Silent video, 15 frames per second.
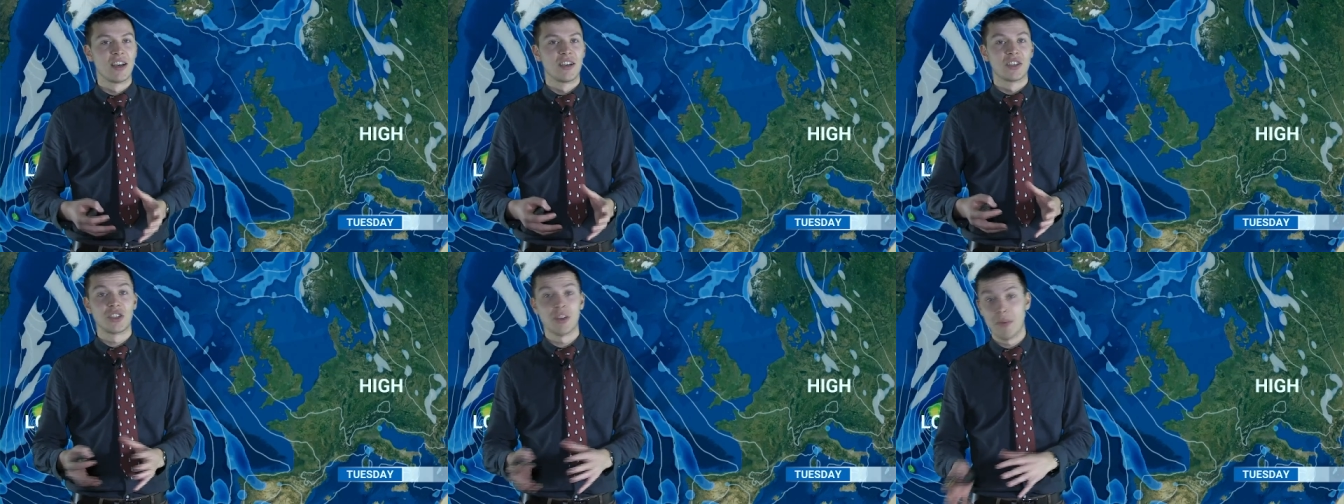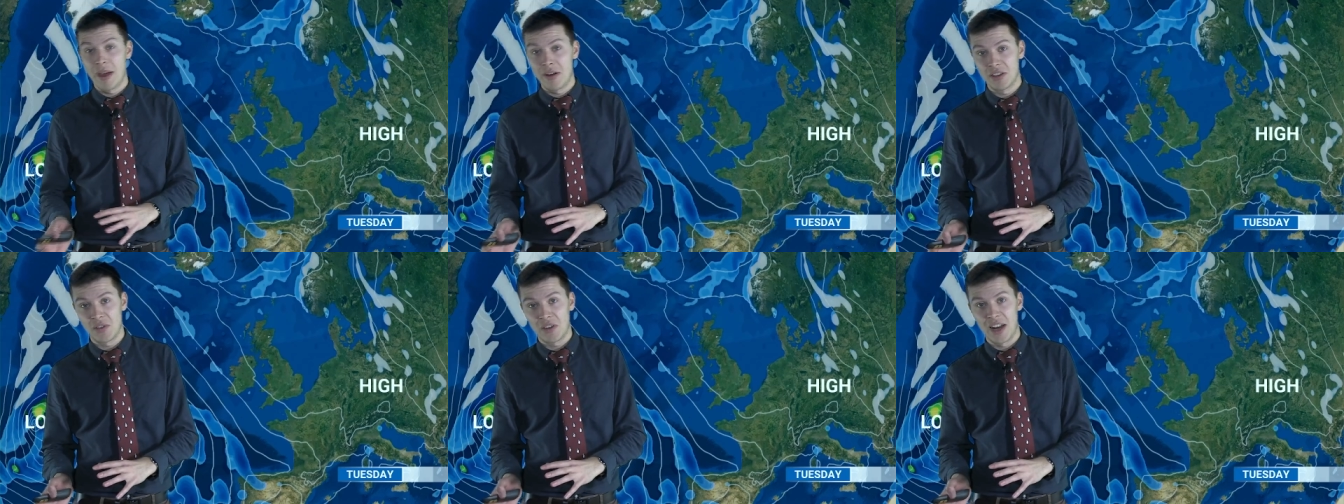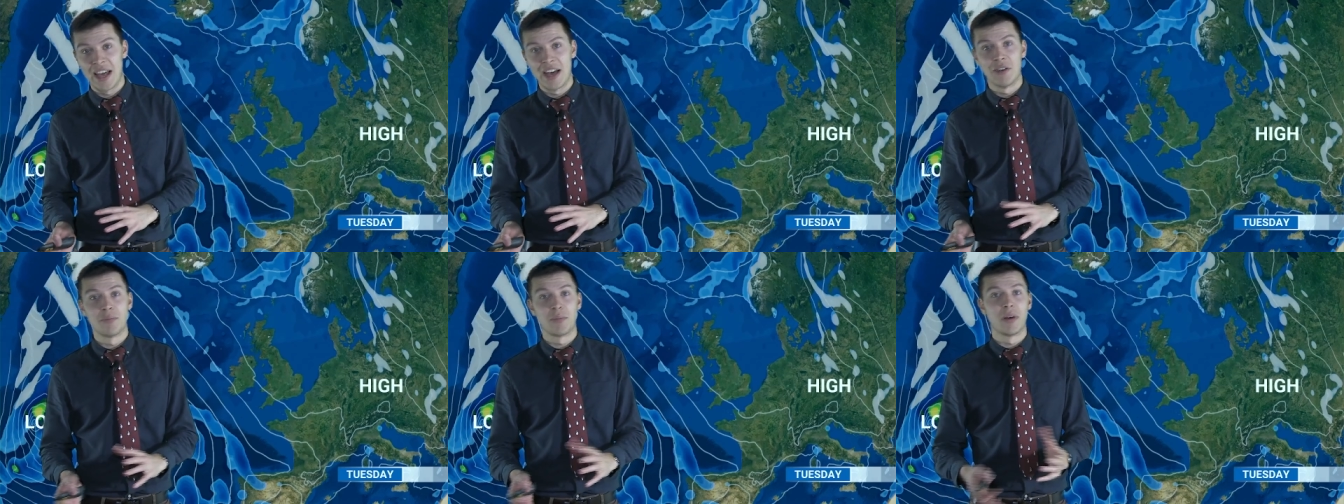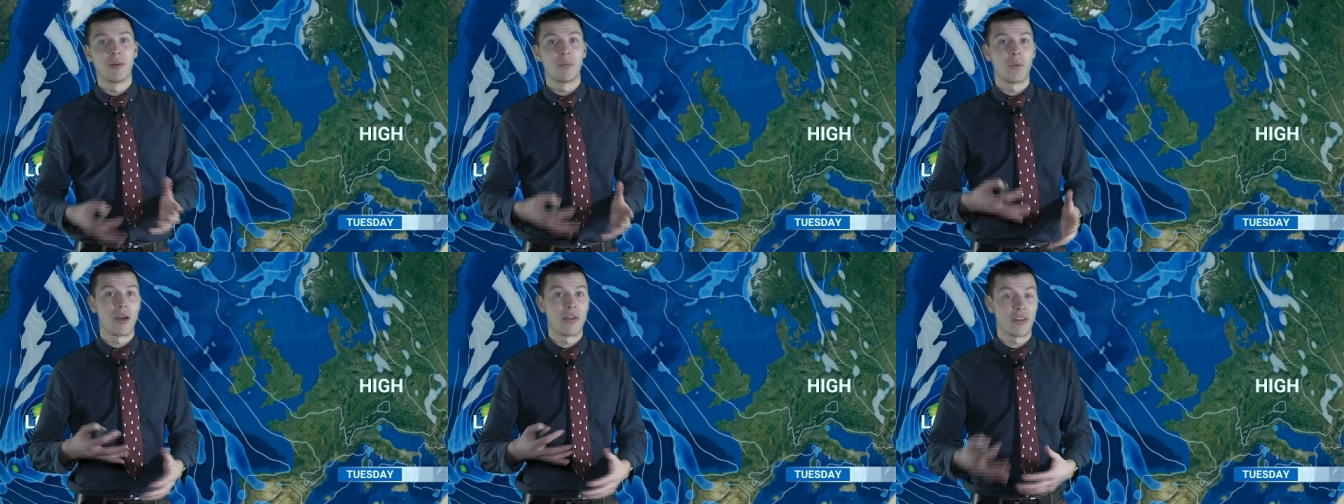some areas of cloud,
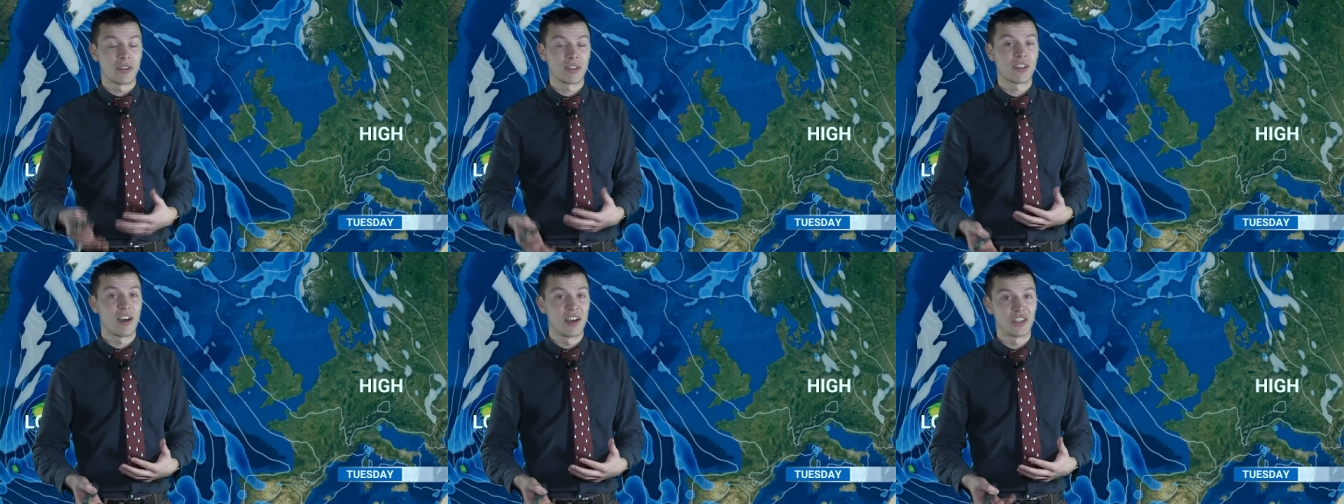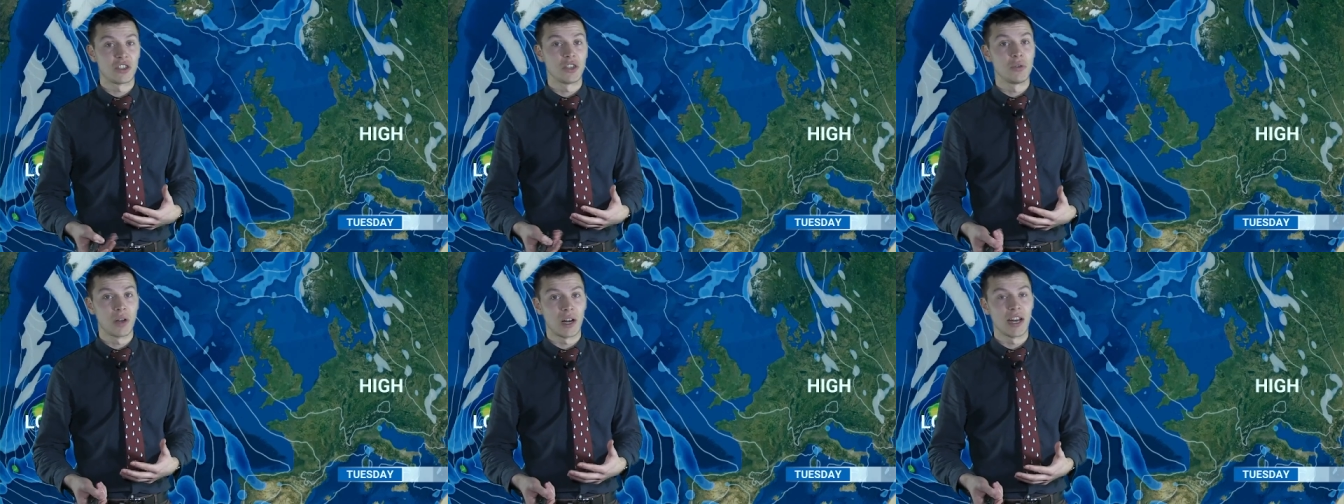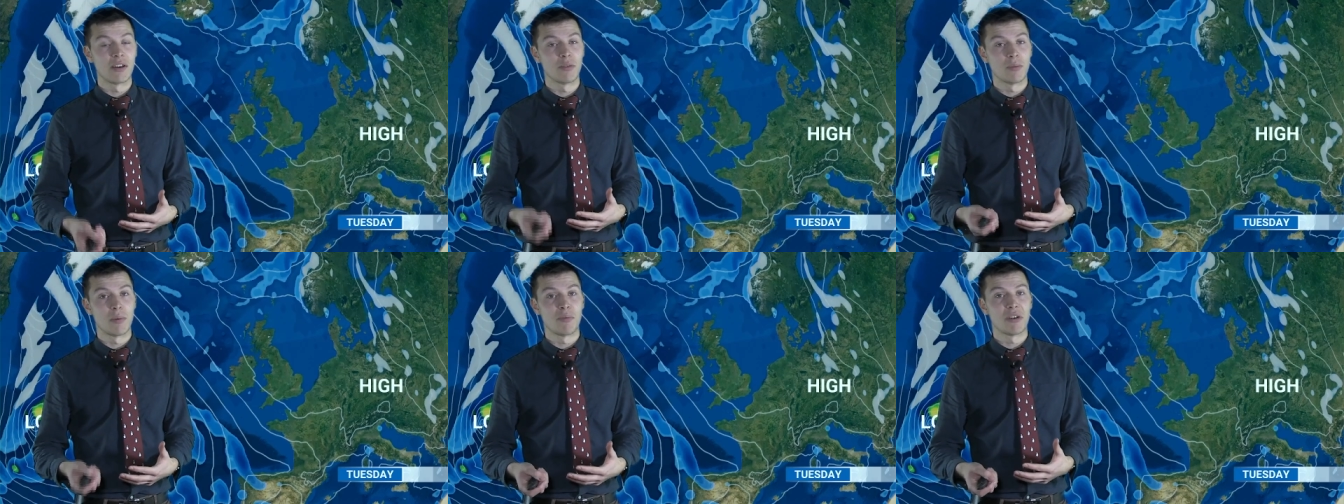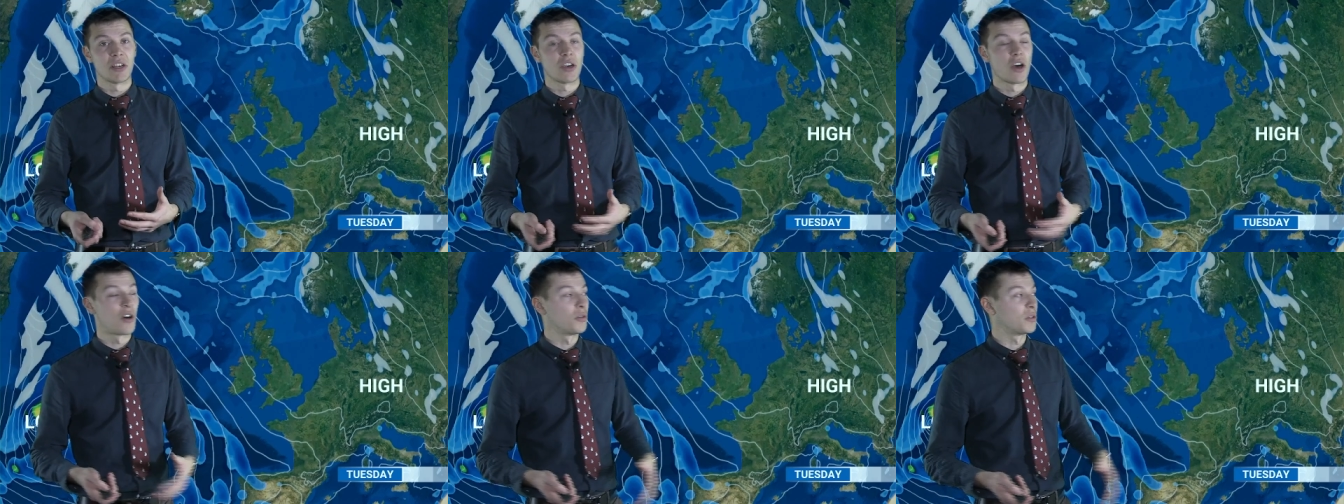but where the skies do clear, it will be pretty
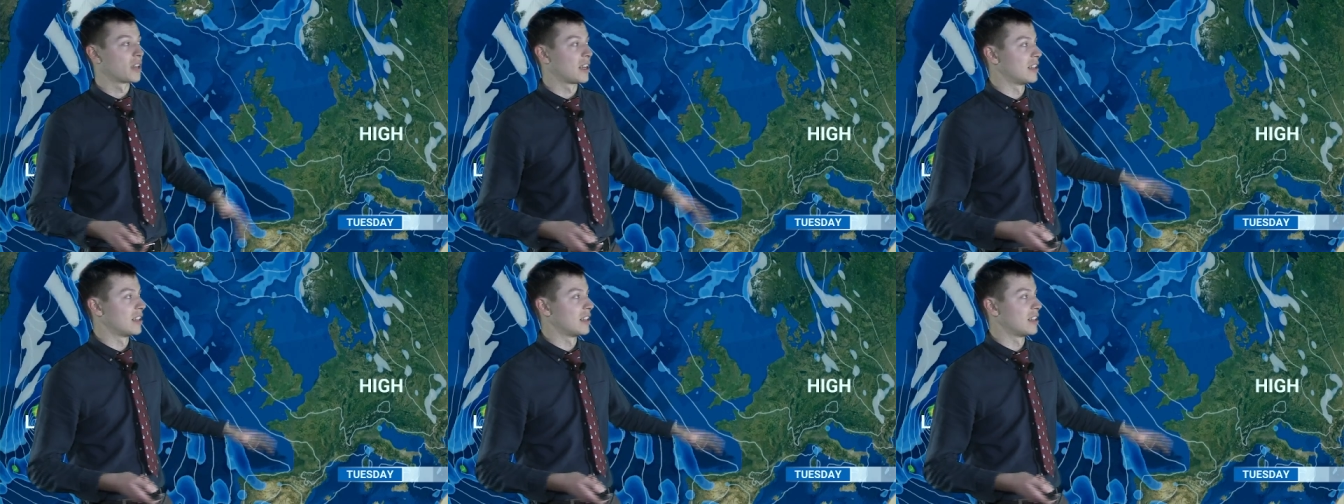cold,